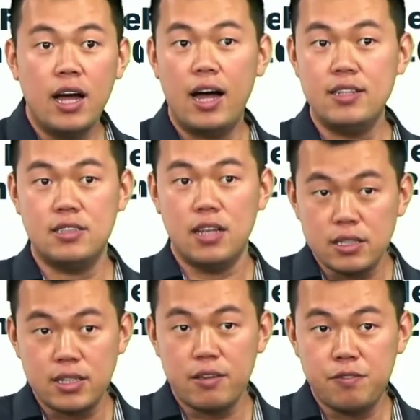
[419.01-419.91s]
and
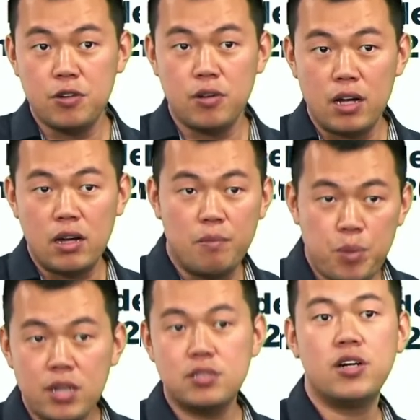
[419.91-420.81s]
they feel a
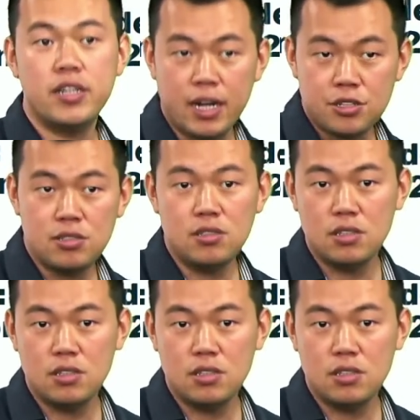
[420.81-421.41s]
personal connection